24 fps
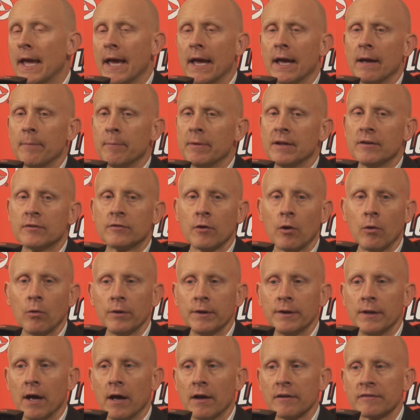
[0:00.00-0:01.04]
Yeah, I mean, it
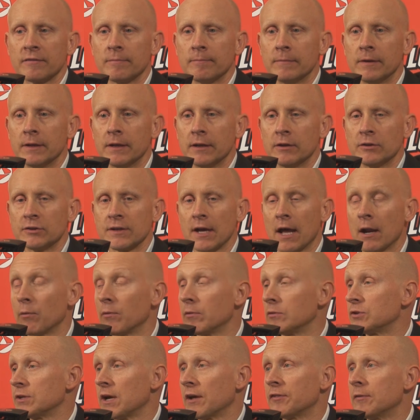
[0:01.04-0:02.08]
totally does. And he
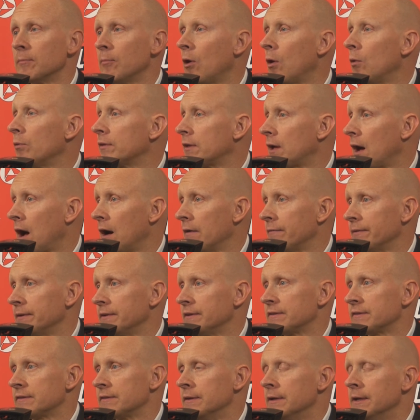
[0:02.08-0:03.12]
shot the ball with
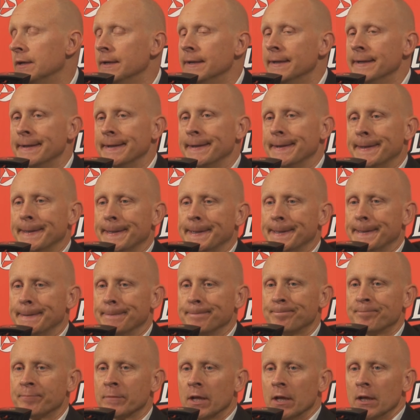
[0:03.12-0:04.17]
confidence.
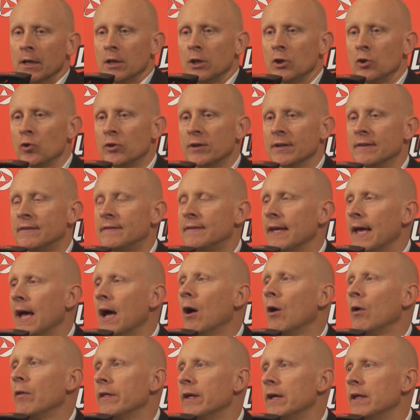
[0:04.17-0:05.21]
You could
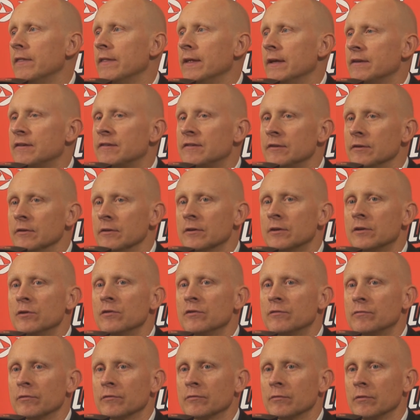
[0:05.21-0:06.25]
tell that
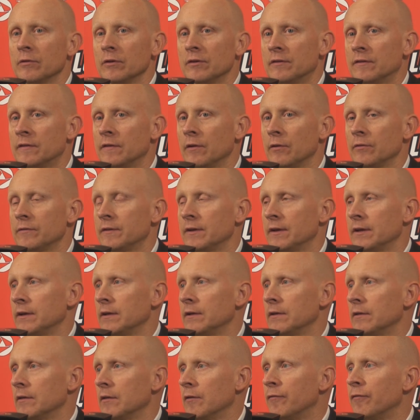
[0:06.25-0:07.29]
Syracuse was really
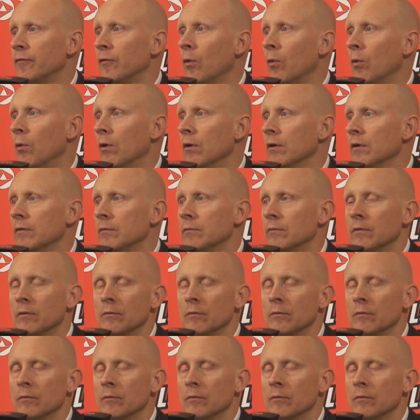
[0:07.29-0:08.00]
tilting the floor